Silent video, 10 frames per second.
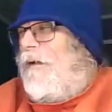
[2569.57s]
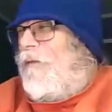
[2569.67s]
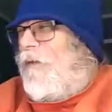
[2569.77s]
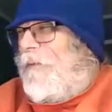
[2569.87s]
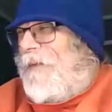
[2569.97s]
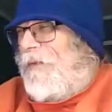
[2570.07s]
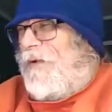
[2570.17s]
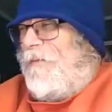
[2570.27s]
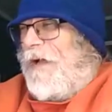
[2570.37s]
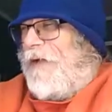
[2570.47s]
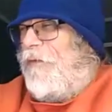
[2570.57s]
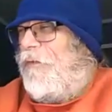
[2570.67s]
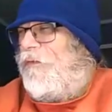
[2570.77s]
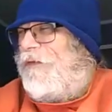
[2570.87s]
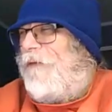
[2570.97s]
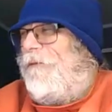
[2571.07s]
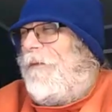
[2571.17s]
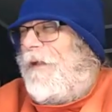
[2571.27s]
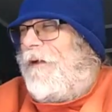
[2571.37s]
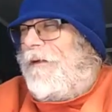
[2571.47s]
so people can buy cool shit
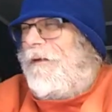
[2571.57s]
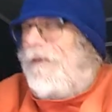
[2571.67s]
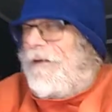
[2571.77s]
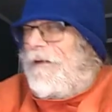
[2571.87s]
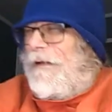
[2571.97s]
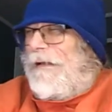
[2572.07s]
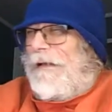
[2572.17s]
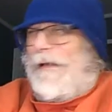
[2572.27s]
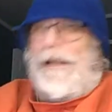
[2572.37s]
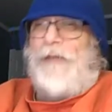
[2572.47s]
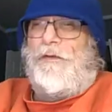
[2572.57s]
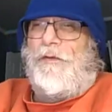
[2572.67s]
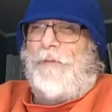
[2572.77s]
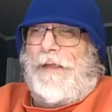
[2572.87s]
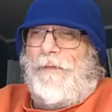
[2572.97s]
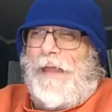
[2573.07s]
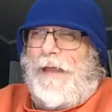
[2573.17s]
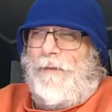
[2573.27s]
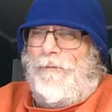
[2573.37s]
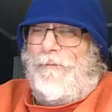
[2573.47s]
from you. And I do mean
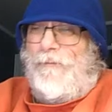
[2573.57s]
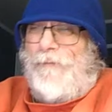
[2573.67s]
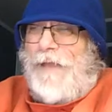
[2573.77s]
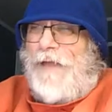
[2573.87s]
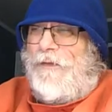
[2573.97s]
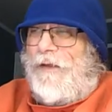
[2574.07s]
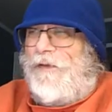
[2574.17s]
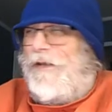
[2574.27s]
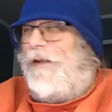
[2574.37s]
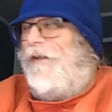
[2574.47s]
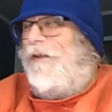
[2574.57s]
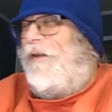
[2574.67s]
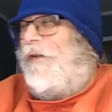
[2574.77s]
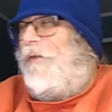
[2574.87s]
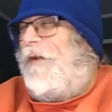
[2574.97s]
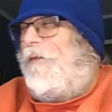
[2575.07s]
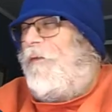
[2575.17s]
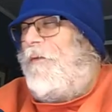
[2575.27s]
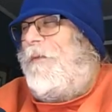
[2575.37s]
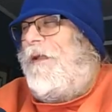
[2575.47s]
that. You guys got to take a look at Greg
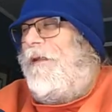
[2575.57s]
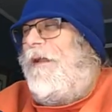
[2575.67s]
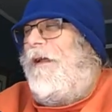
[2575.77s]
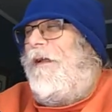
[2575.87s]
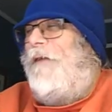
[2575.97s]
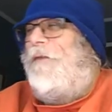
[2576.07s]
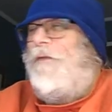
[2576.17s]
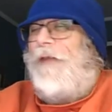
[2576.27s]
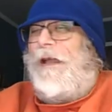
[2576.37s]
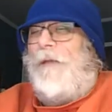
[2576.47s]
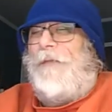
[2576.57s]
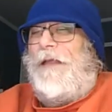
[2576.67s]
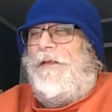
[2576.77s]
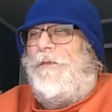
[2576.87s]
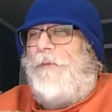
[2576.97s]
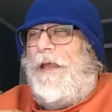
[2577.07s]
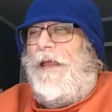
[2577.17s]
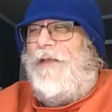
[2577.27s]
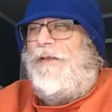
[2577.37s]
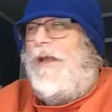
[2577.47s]
Scorpion. Uh, as soon as I update his
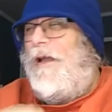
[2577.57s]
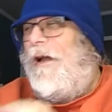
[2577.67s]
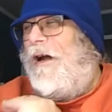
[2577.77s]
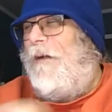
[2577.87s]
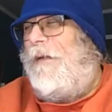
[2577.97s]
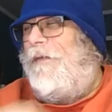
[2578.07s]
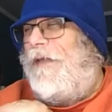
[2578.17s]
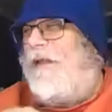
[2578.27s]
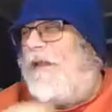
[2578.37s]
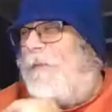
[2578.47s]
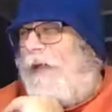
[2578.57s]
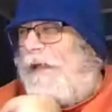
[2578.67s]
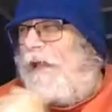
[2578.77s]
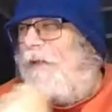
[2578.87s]
page, I'll be setting it back out on